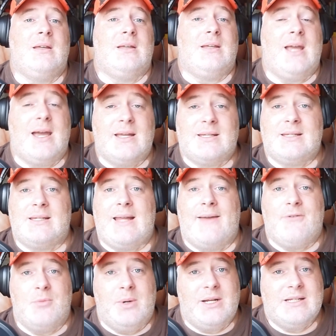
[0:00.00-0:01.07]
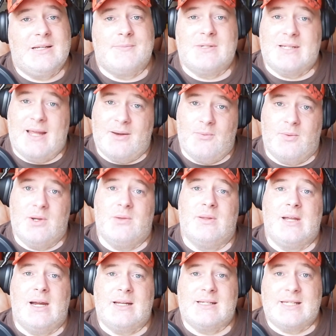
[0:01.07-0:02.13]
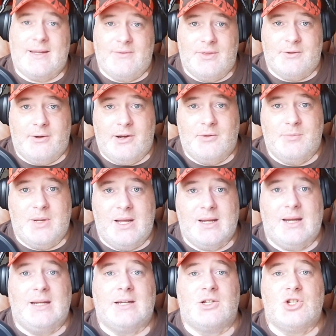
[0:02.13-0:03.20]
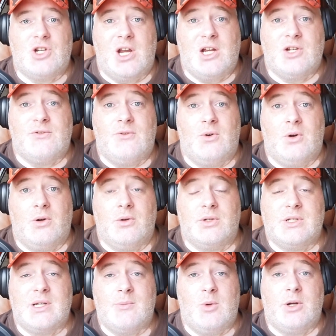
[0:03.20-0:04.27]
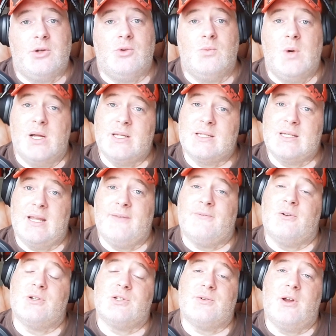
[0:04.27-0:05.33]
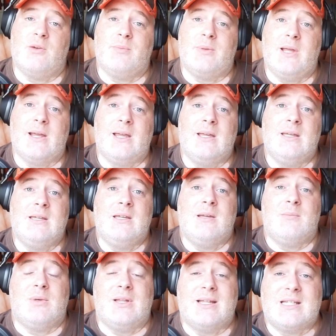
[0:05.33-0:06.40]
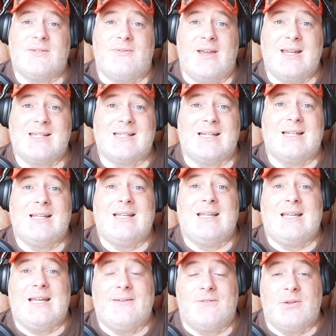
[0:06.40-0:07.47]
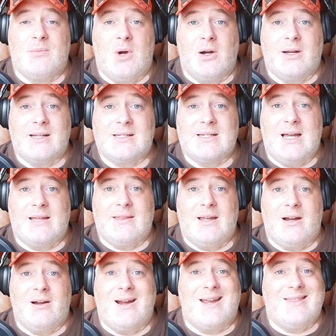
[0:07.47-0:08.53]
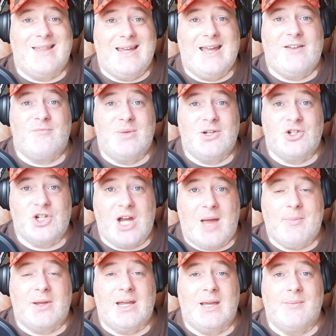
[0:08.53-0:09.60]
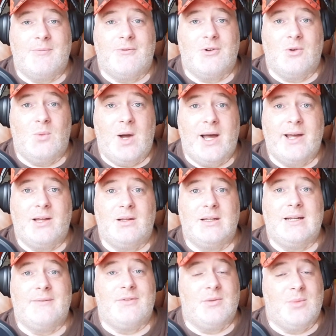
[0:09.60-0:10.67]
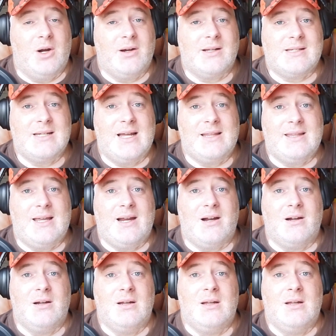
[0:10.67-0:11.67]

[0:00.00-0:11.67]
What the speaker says: Yes, everybody's upset. We only got a 7th round pick in exchange for someone who was a 1st round pick. But let's face it, if the market's not there, and they have been shopping him for a while, if the market's not there,